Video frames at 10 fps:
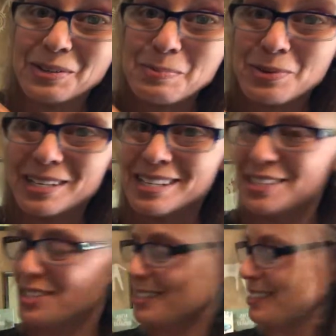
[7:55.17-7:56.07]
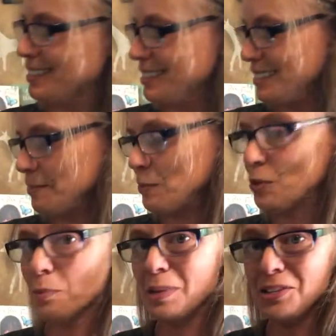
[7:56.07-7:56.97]
or a bridge
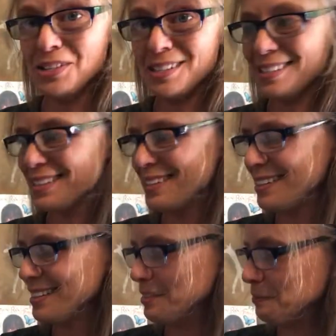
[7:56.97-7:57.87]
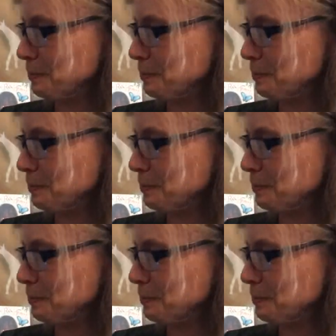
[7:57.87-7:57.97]
or a bench to sit on.